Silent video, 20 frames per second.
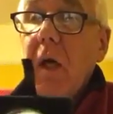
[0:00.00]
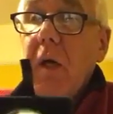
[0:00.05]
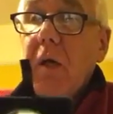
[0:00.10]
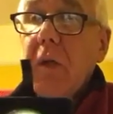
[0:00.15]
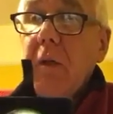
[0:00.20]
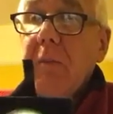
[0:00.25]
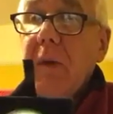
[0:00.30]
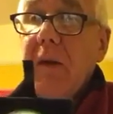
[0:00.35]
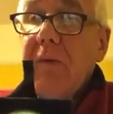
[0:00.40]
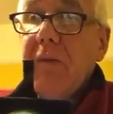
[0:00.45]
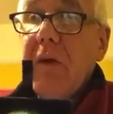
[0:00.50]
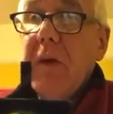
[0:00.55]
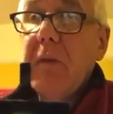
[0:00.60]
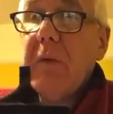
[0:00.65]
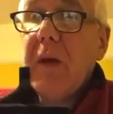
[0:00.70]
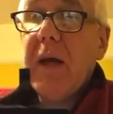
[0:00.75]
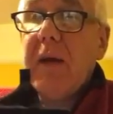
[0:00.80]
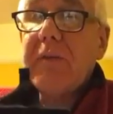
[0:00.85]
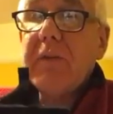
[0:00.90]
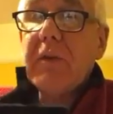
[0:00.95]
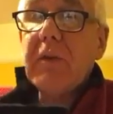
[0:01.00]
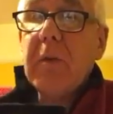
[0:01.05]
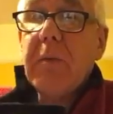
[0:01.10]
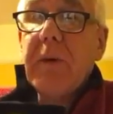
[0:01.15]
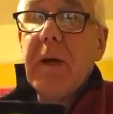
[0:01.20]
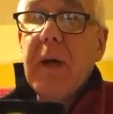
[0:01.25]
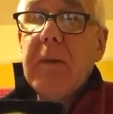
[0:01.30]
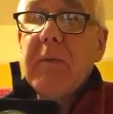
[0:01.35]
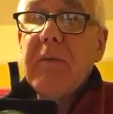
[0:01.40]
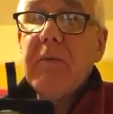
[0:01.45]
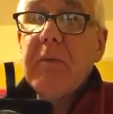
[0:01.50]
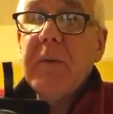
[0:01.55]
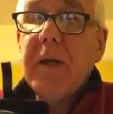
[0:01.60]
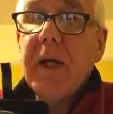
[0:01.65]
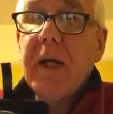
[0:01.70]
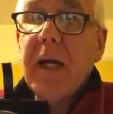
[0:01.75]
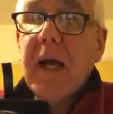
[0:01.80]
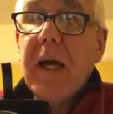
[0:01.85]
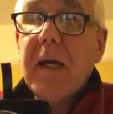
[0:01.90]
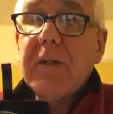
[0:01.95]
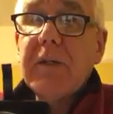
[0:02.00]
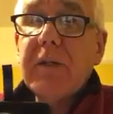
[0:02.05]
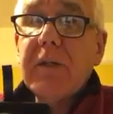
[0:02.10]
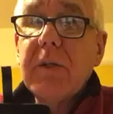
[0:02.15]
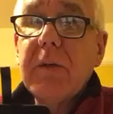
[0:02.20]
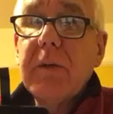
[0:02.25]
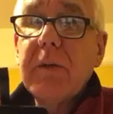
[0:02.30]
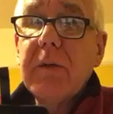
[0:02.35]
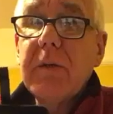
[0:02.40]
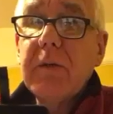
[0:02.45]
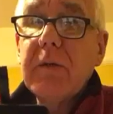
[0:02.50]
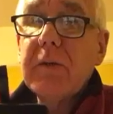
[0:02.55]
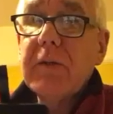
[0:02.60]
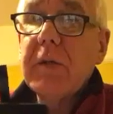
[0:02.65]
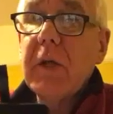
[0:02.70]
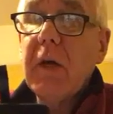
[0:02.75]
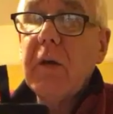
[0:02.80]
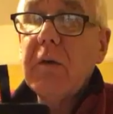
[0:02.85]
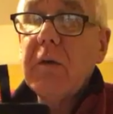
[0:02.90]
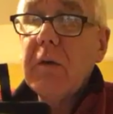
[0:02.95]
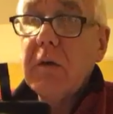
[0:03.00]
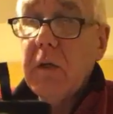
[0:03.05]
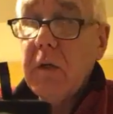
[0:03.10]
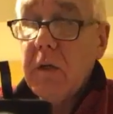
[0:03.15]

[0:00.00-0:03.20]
you may very well have to top it up with a bit of cash. So